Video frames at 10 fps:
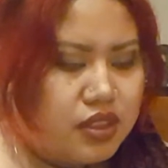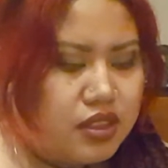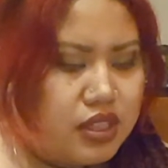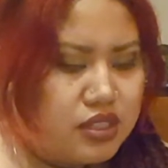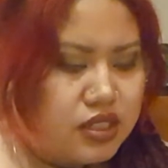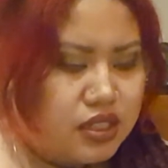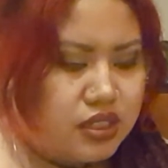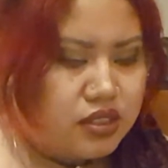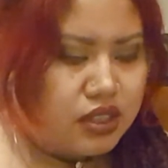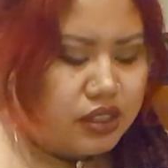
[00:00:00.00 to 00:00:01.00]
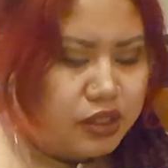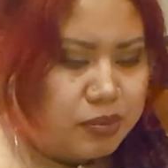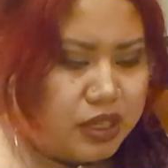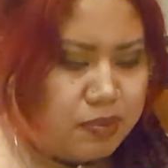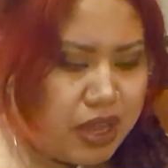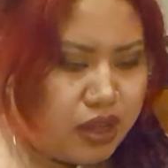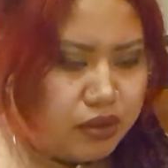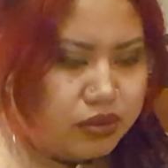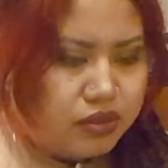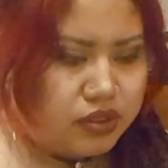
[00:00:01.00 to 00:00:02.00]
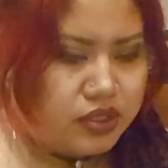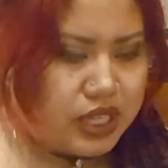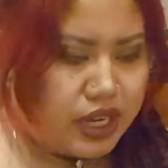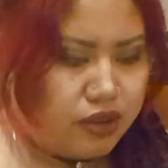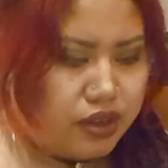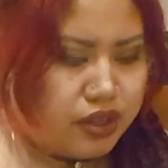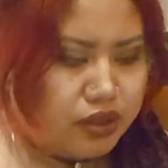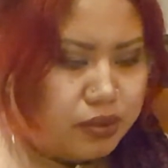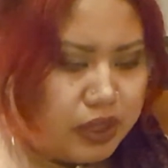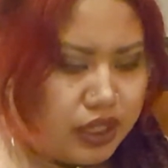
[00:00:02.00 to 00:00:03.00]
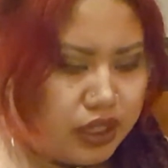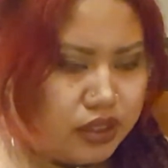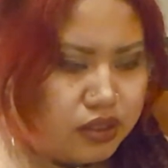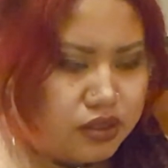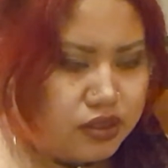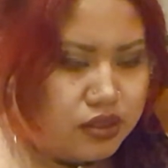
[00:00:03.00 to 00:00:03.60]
this is a little bit about tarot and